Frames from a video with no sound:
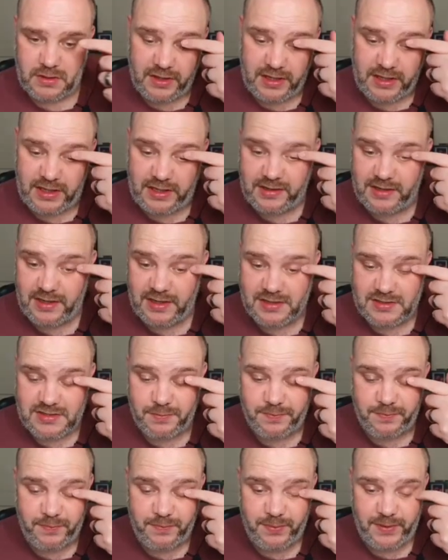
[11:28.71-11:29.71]
he does
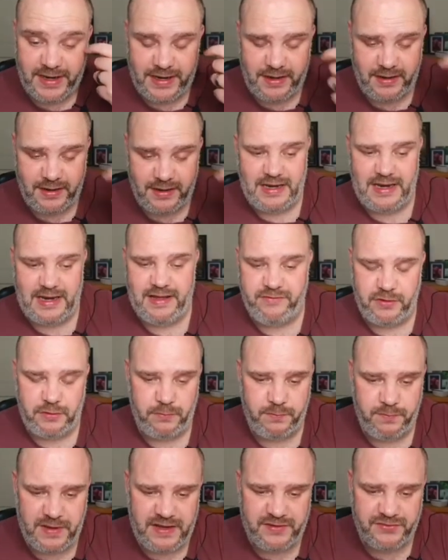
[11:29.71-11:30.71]
about 11
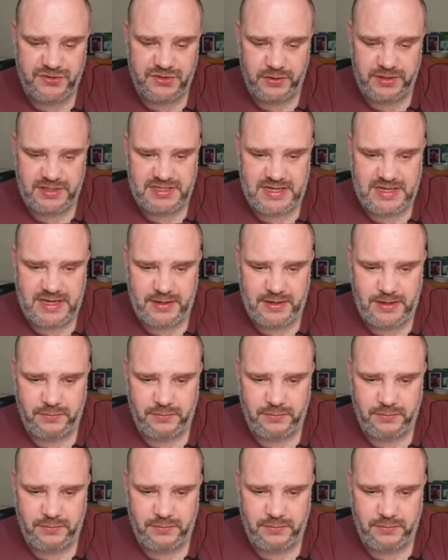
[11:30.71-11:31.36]
buffs on his own.